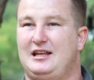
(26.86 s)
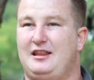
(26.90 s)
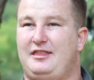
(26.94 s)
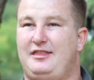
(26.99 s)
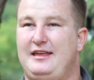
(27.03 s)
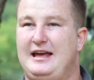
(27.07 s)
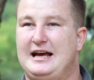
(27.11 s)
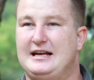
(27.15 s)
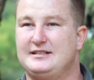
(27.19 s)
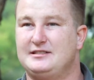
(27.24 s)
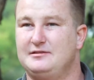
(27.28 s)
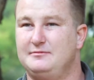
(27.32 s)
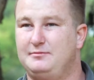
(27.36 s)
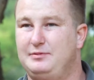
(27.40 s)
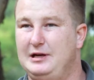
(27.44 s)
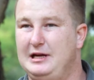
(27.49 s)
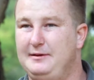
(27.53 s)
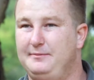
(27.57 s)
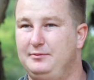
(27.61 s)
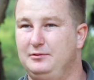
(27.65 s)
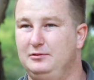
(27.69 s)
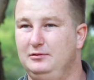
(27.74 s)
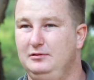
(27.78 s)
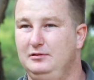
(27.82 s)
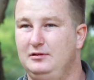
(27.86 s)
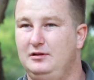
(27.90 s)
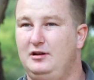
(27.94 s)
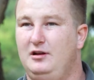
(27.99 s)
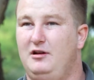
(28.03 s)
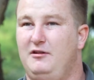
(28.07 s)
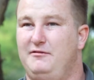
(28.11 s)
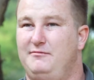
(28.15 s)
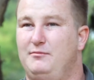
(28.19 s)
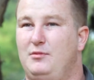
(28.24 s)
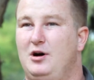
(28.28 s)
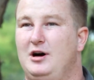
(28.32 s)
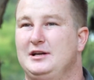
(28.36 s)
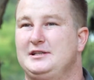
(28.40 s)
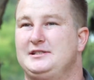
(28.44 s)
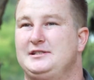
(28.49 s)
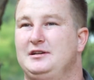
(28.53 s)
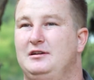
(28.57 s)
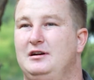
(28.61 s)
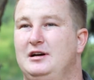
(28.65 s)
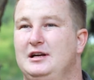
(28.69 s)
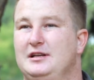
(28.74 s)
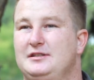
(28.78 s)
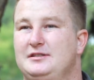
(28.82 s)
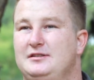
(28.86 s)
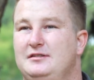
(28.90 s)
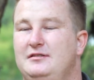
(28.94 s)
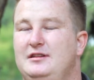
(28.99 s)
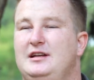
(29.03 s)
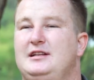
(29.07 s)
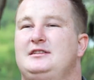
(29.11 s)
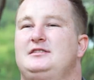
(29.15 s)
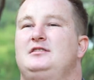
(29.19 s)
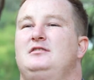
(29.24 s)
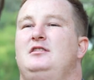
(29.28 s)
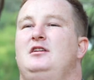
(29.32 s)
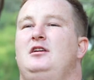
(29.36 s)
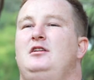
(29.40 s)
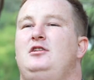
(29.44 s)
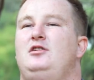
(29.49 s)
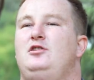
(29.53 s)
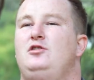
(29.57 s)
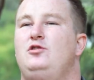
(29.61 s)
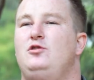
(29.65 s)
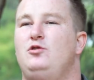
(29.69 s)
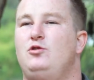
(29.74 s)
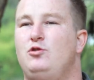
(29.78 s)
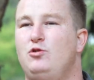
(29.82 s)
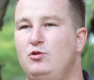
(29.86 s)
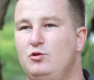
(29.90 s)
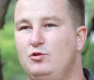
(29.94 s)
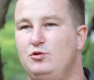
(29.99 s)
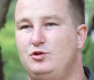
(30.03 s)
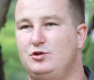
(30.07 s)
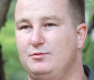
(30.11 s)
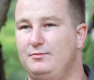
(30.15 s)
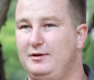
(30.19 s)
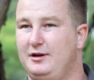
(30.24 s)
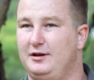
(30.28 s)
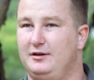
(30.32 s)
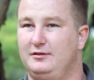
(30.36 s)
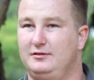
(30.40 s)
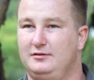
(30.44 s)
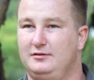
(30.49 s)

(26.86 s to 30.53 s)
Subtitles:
1,000 people of my size. That's a huge amount.